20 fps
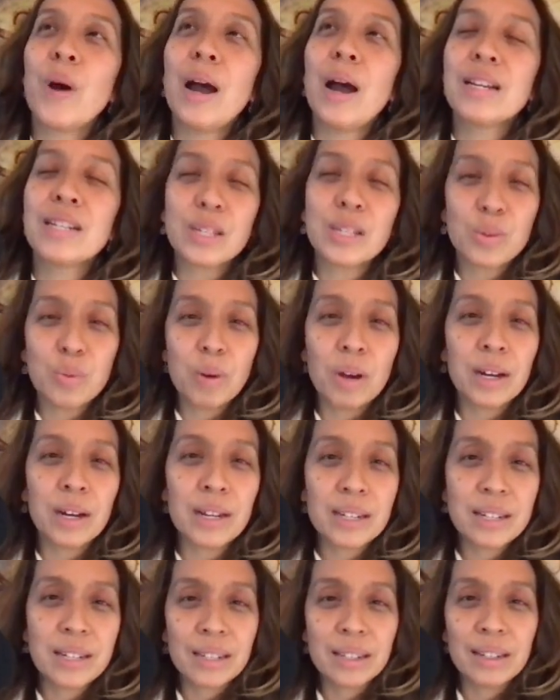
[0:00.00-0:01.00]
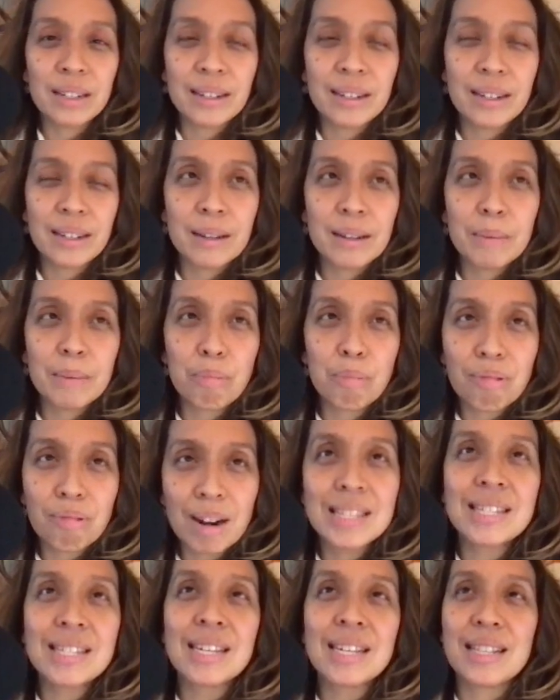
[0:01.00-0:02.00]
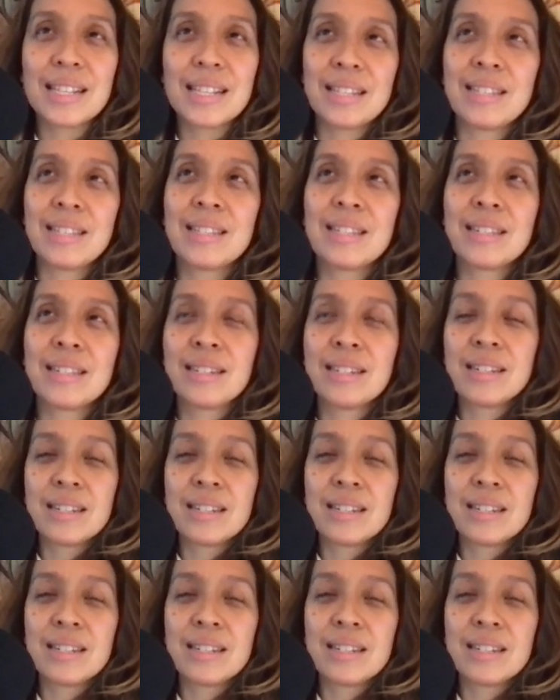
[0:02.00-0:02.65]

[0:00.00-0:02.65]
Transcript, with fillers: I just wanted to presence